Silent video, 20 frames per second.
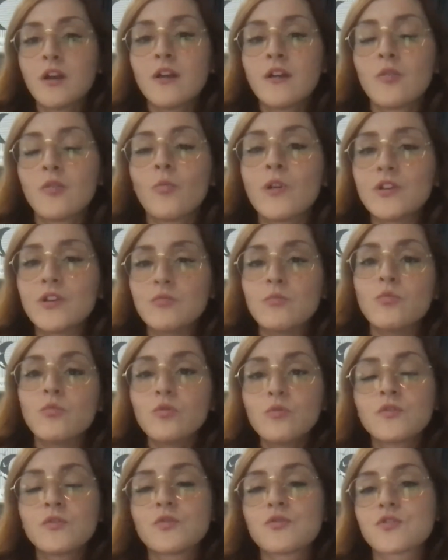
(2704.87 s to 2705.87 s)
when you
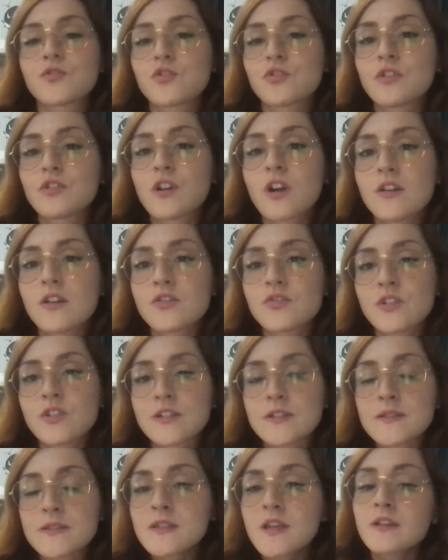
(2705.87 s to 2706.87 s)
move to a certain country
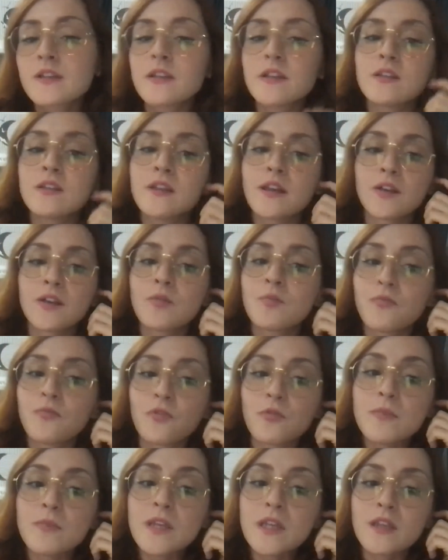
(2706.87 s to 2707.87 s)
to study, like
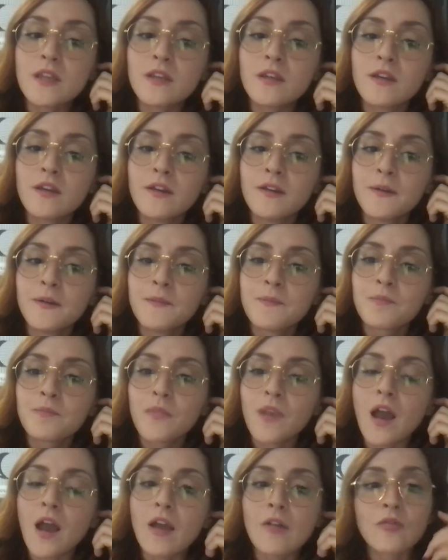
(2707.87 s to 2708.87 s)
for me,
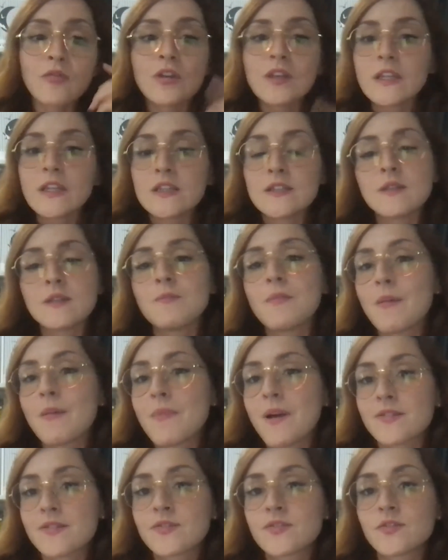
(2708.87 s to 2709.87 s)
I really did my
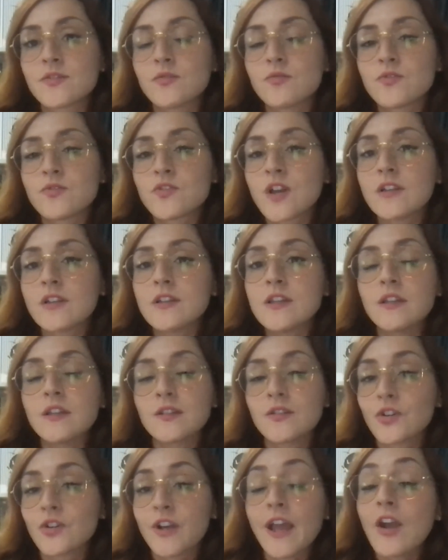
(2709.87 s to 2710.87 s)
best to study and
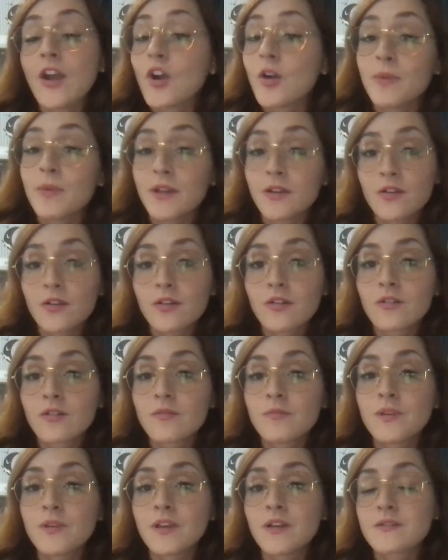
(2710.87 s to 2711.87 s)
learn Arabic
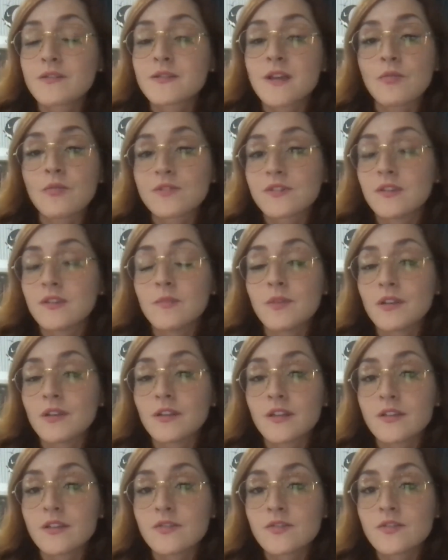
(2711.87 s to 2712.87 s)
because I was in the
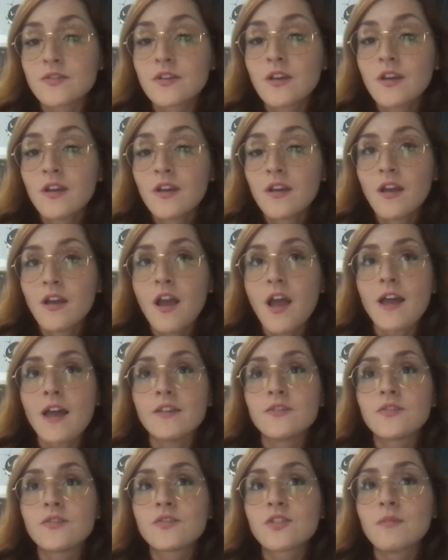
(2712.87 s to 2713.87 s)
Middle East.
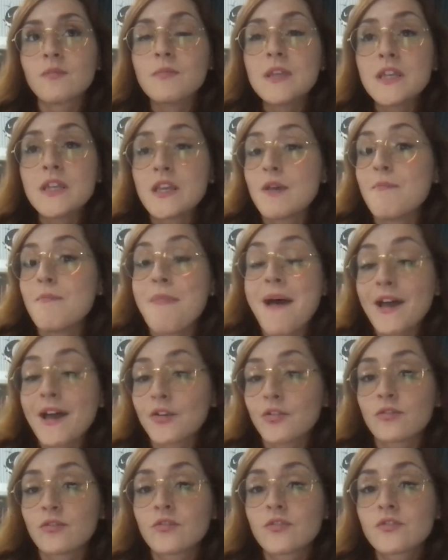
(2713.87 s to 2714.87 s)
And to me, it
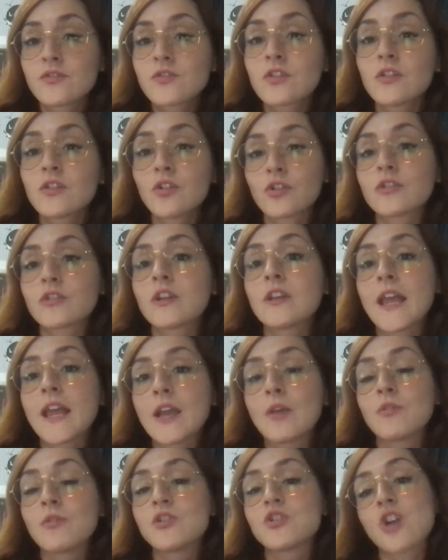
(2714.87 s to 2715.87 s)
mattered to learn the
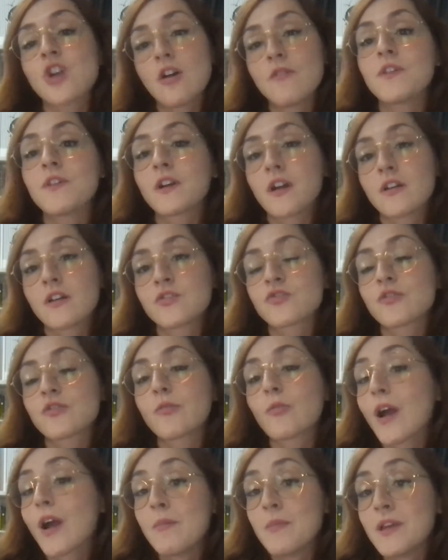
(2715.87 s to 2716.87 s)
language of the country
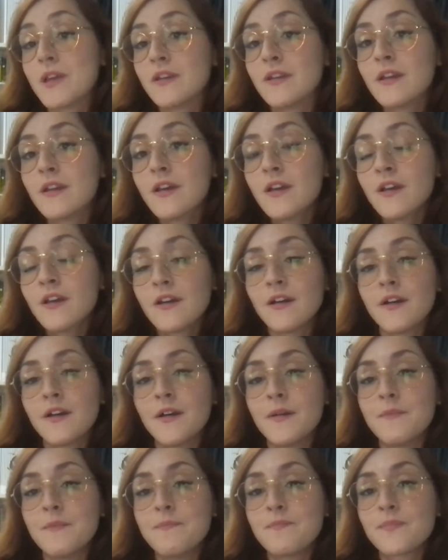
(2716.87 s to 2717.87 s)
where I'm
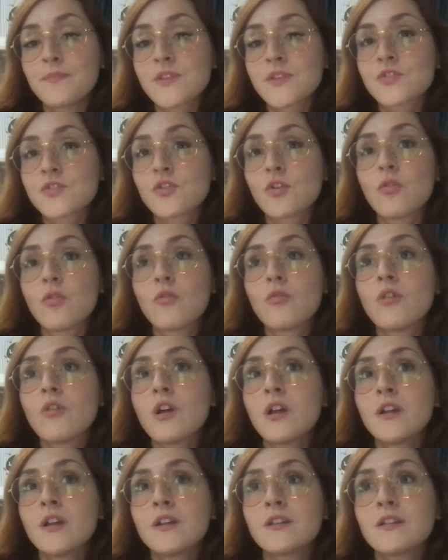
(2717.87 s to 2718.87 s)
in.
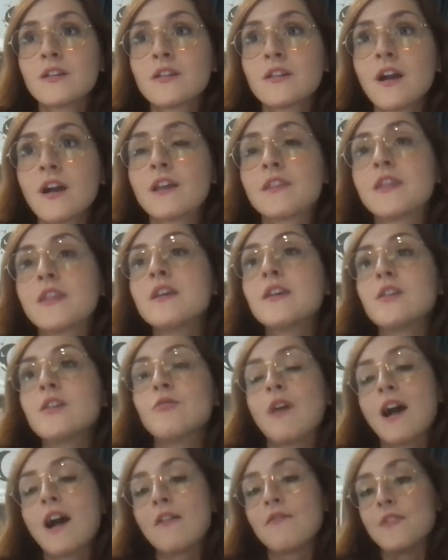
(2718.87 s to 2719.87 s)
So I think
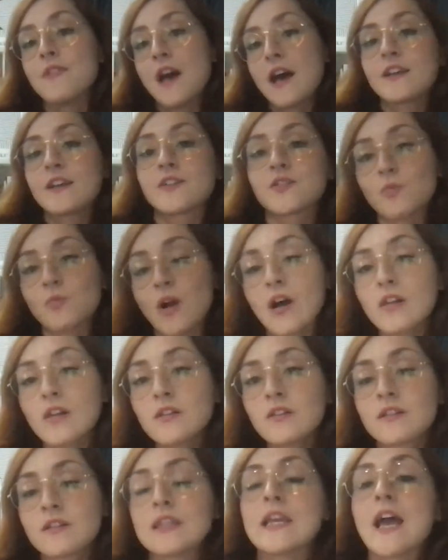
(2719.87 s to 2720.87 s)
you have that as
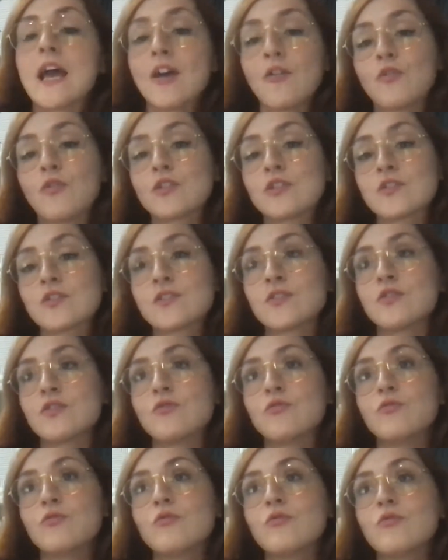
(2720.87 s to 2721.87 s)
well, the effort
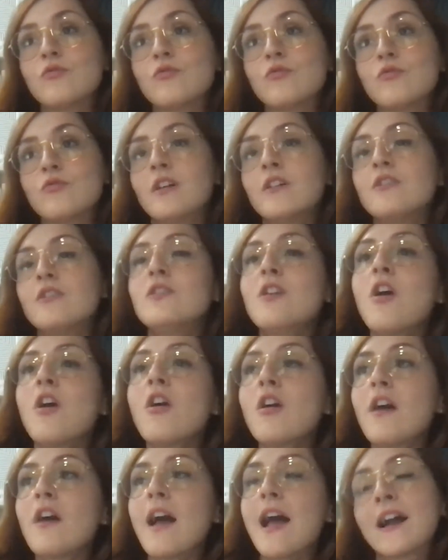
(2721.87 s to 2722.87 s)
to
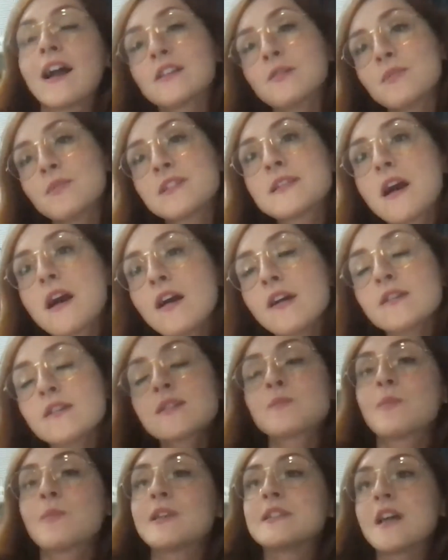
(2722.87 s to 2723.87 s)
not
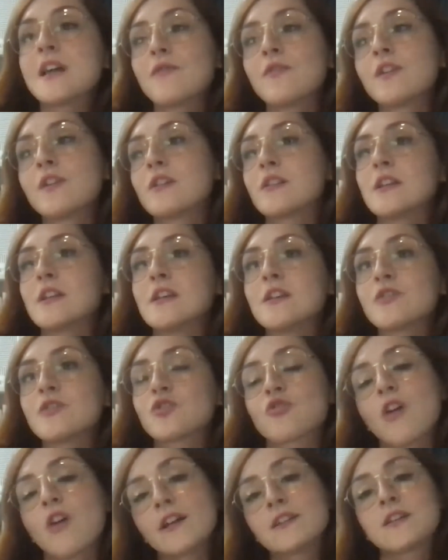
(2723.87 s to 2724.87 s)
acclimatize, but definitely
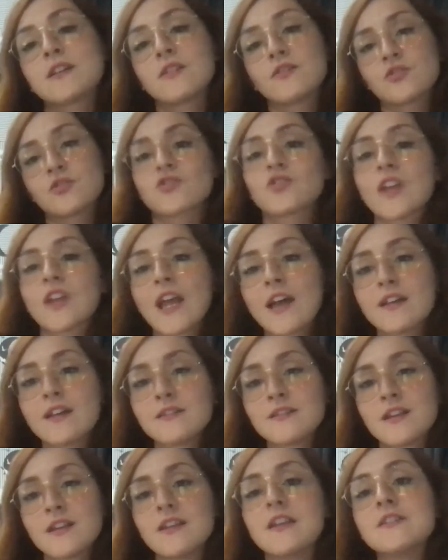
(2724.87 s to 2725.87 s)
try to
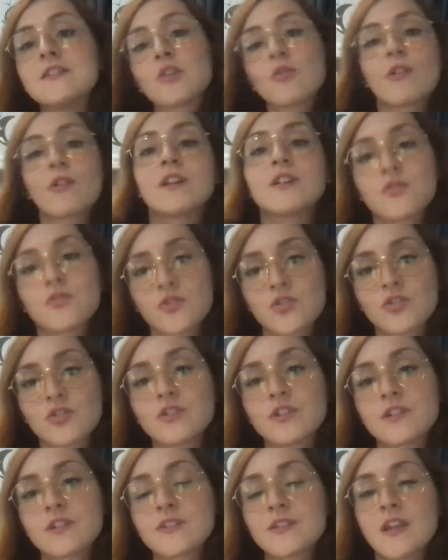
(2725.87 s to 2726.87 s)
understand and integrate to a
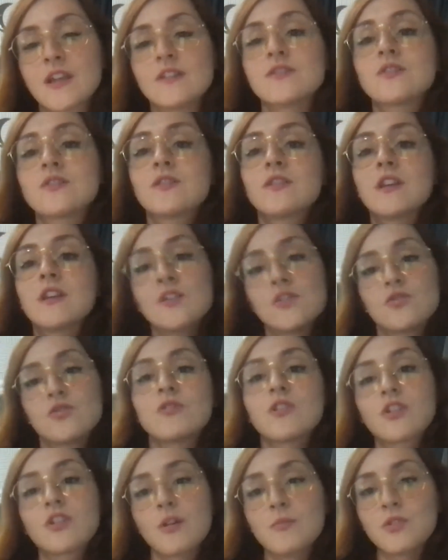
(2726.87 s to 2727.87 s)
certain extent into
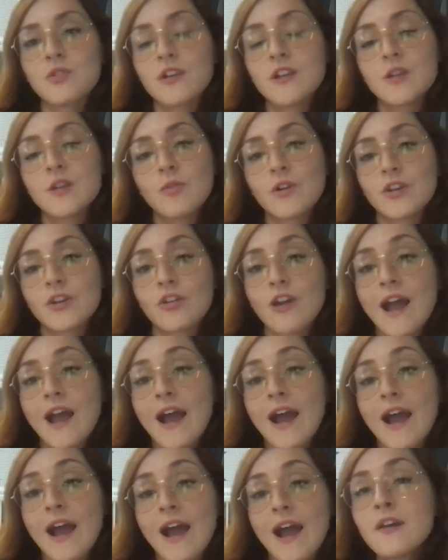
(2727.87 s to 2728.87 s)
the community where you're at.